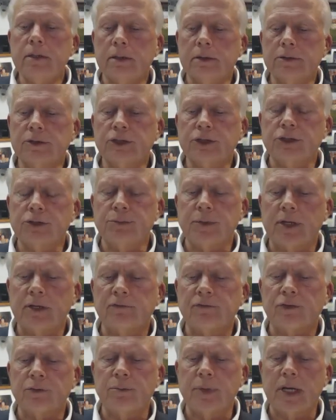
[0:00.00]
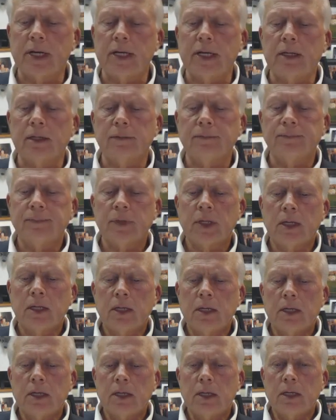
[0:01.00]
Excuse me. And for many,
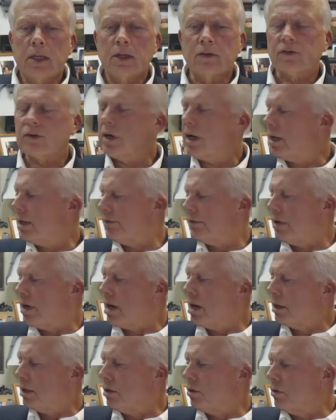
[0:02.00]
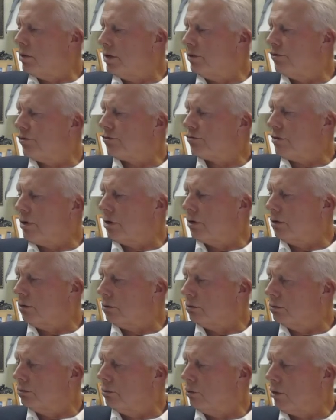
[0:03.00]
it's kind of an ongoing
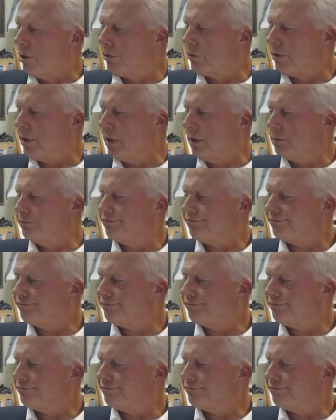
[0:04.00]
struggle, wondering,